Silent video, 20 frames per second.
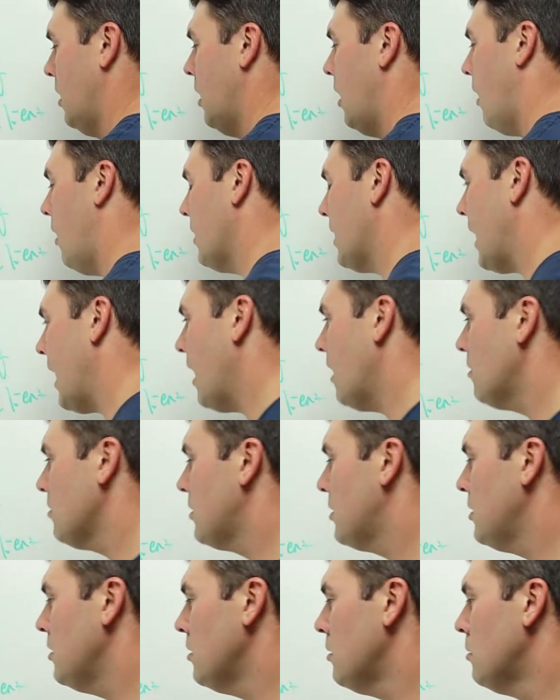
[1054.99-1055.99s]
on how
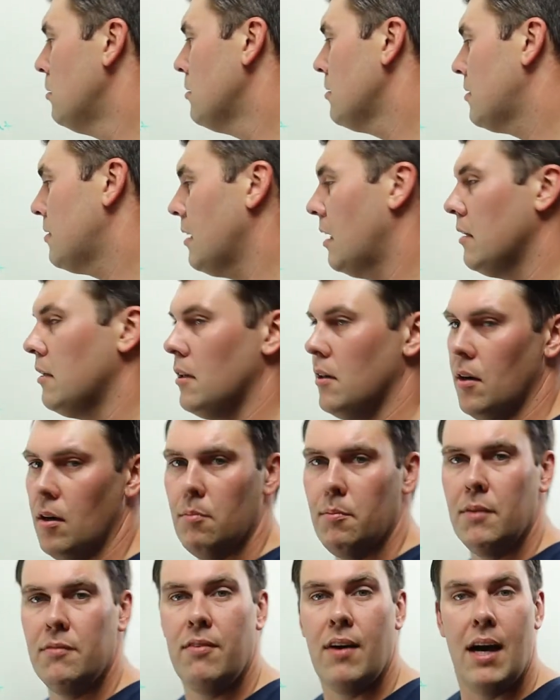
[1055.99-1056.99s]
to sell your
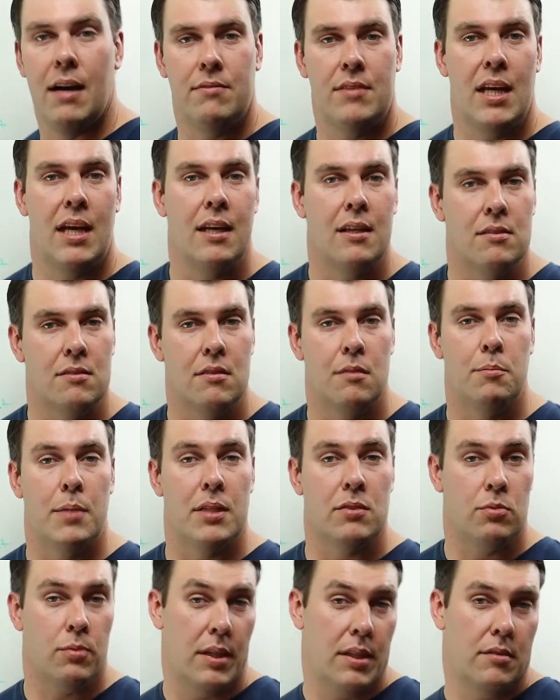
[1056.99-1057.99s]
home in 5 days, the
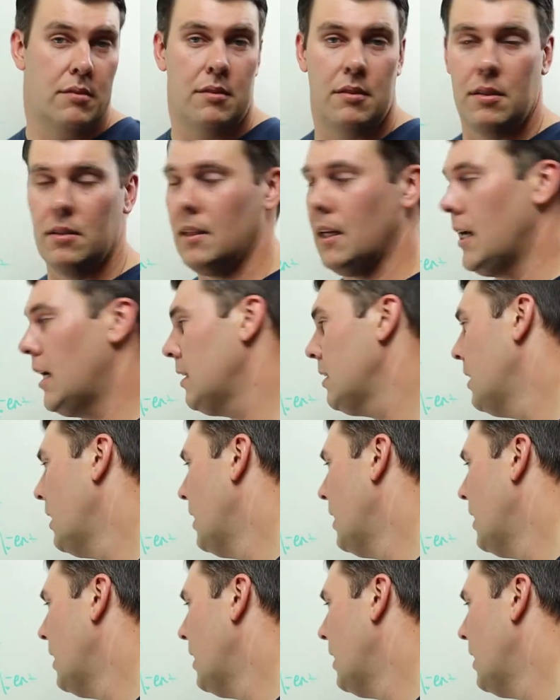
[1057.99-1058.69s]
best ways to do that.